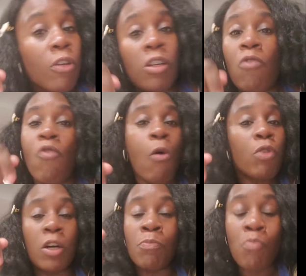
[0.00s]

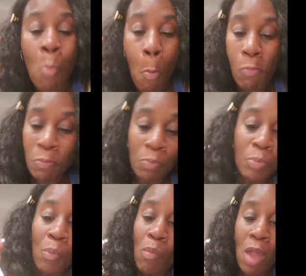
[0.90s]
Corona,
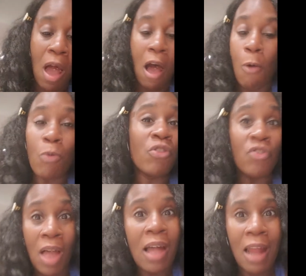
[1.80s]
I was
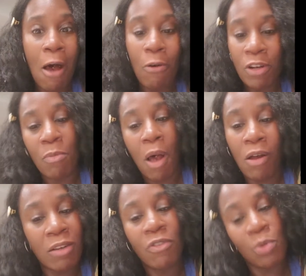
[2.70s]
not out and
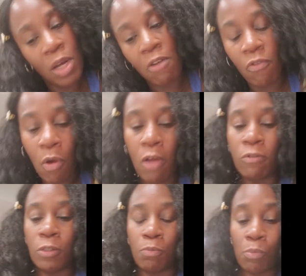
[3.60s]
about everywhere, everywhere,
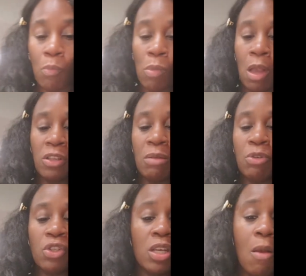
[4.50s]
everywhere. So I'm
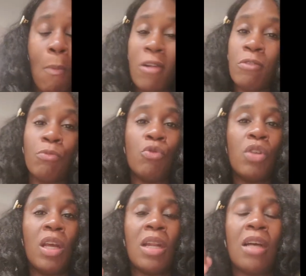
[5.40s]
just eating more
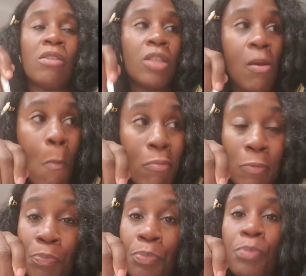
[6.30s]
smoothie and that's it.
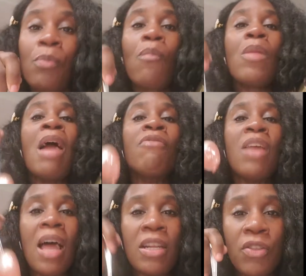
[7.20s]
I have
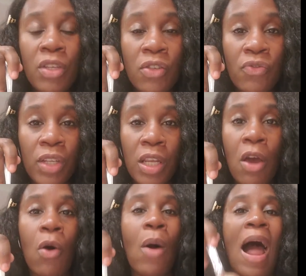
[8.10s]
to edit this
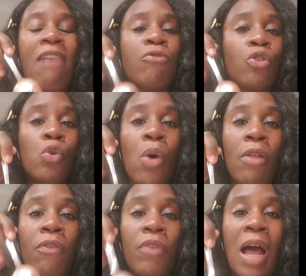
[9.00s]
video. I have two
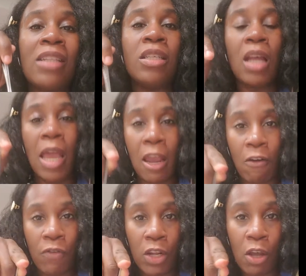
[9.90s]
other, I did a
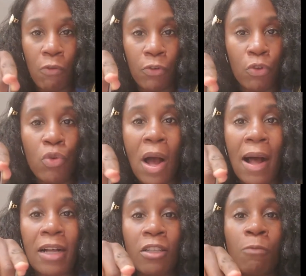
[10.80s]
hair video for you
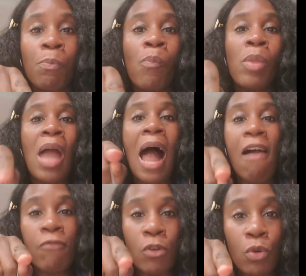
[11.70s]
guys. I
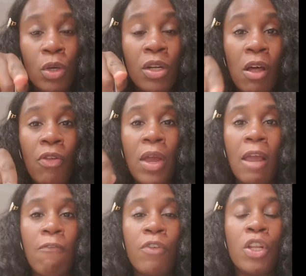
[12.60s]
have to do another
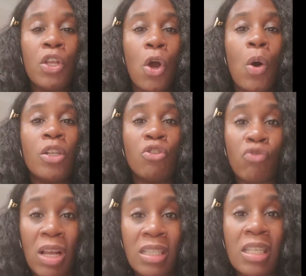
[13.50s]
hair video
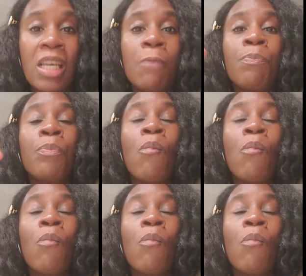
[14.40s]
addressing